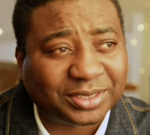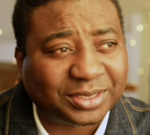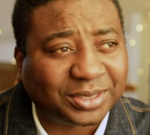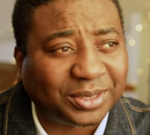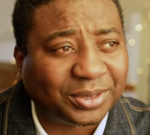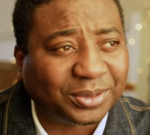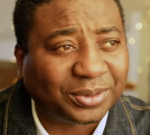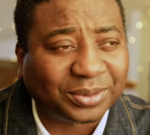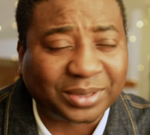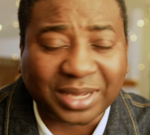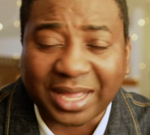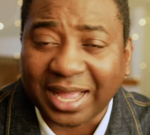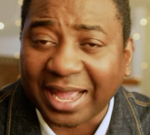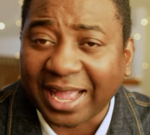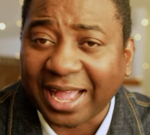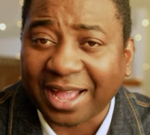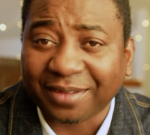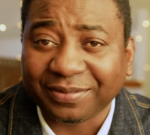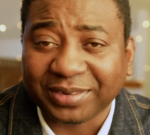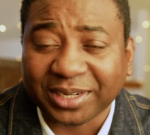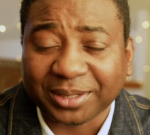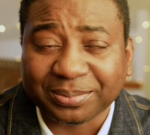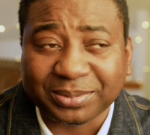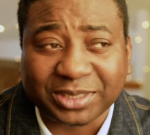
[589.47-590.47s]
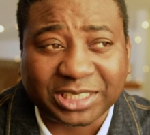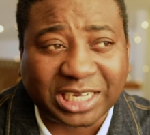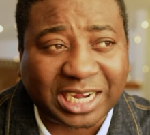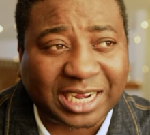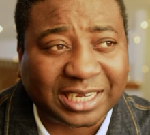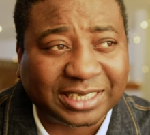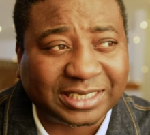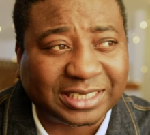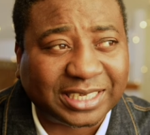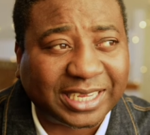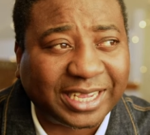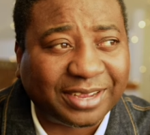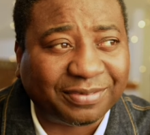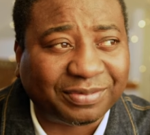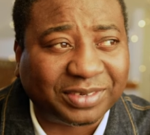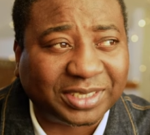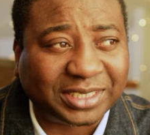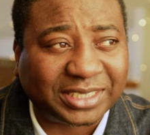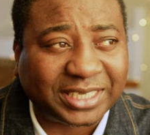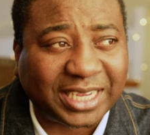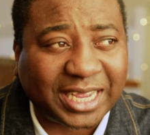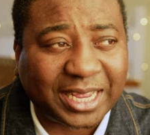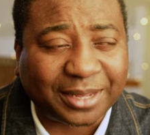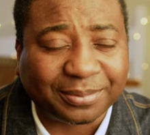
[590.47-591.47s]
So I have them charged every
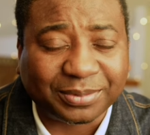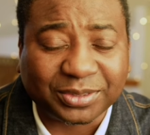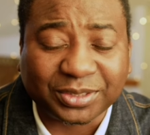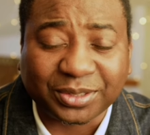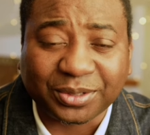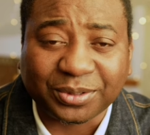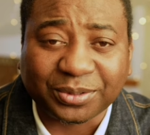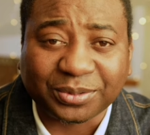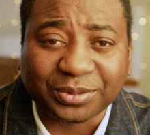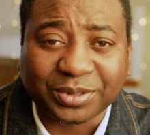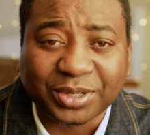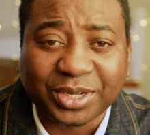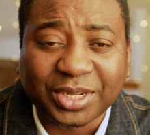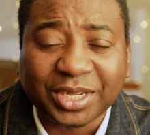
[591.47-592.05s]
time. So